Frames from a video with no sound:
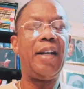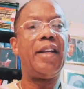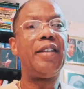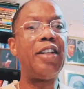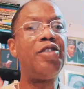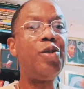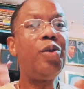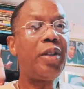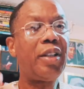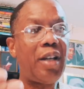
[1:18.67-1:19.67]
then you
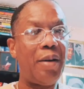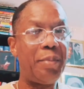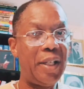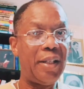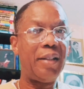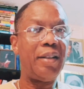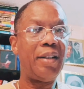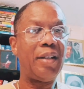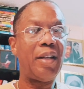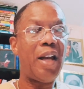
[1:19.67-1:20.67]
can come in
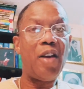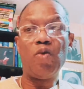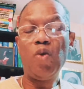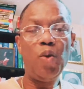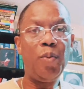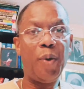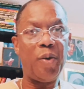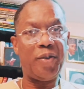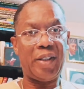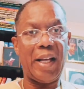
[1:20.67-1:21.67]
and rule
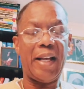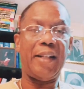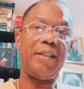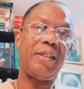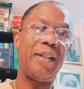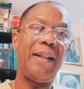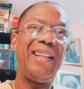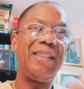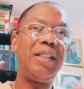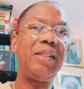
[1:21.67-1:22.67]
both sides.
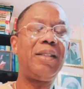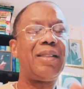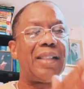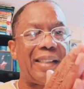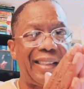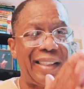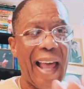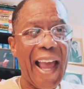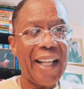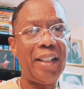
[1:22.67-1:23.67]
This is
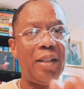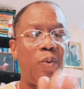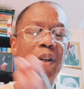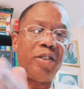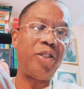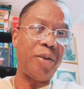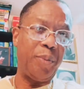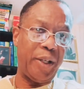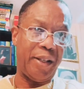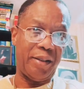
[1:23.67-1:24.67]
exactly what took
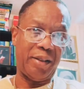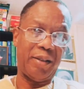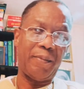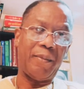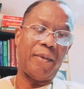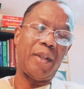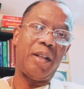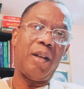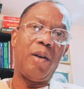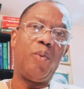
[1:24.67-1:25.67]
place
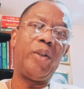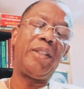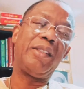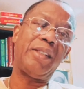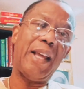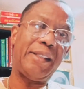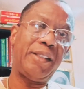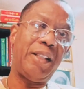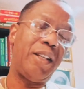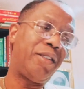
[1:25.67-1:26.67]
with the
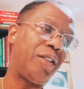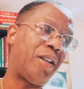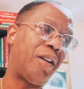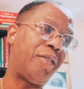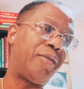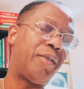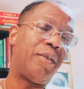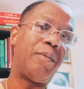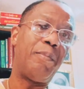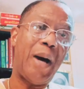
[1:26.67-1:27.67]
assassination of
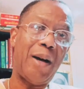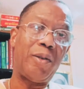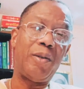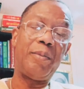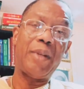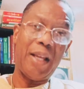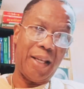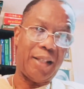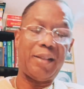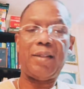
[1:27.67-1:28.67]
Malcolm
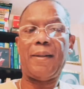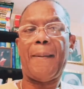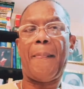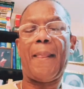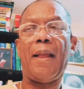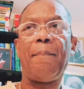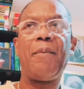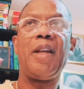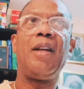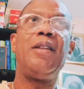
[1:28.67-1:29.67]
X.
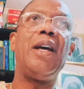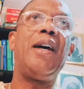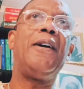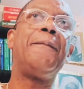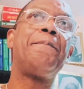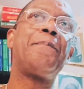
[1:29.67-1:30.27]
Now,